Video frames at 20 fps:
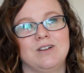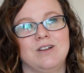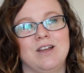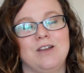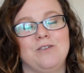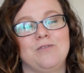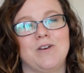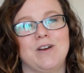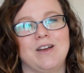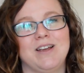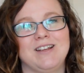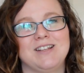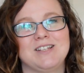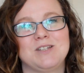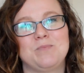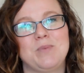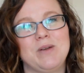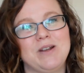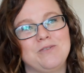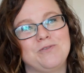If I
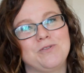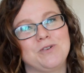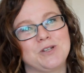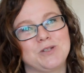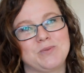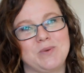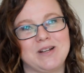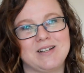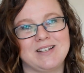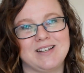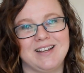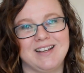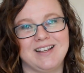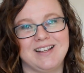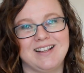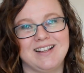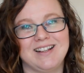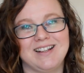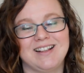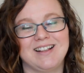spin for a sweater,
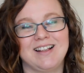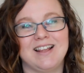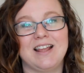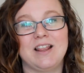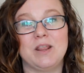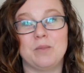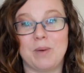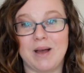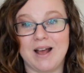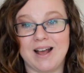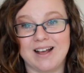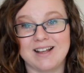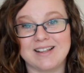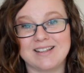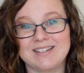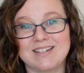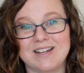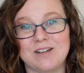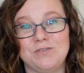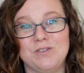in the
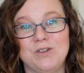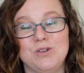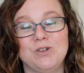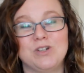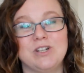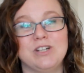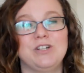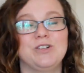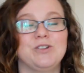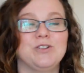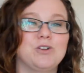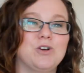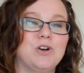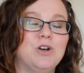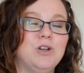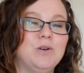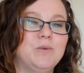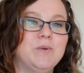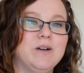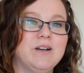past I've usually done the
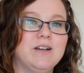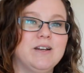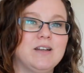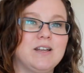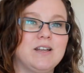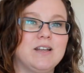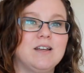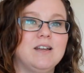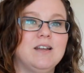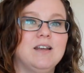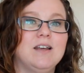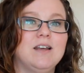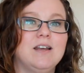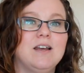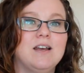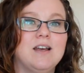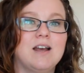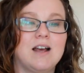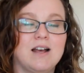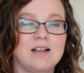colour work
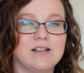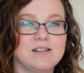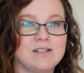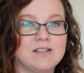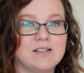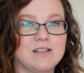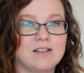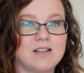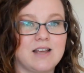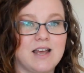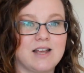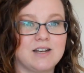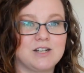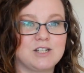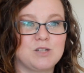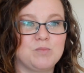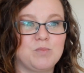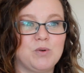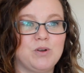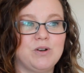as the hand
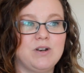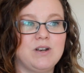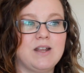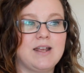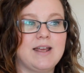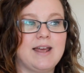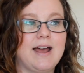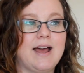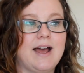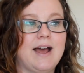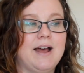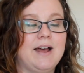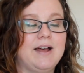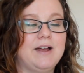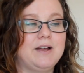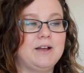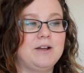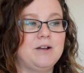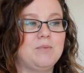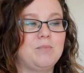spun.
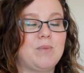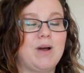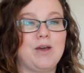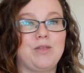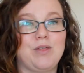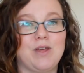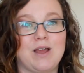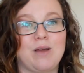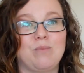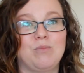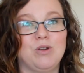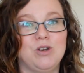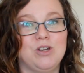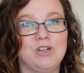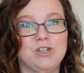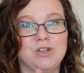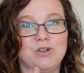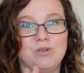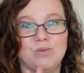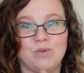I think I'm going
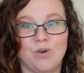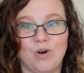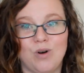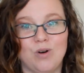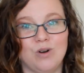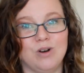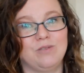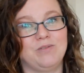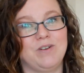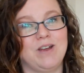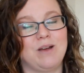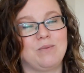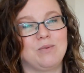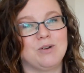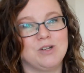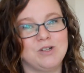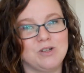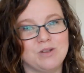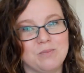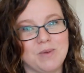to do all of it. I'm going
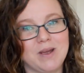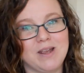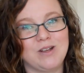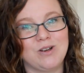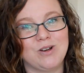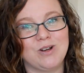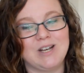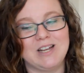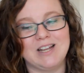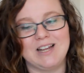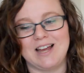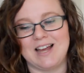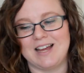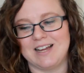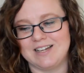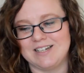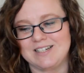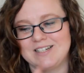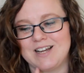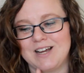to do the main colour
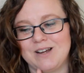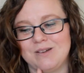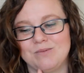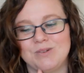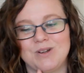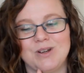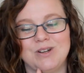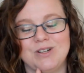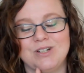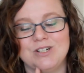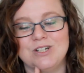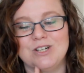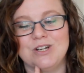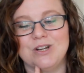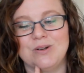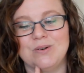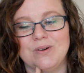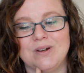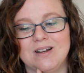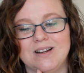and I'm going to
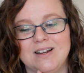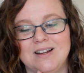do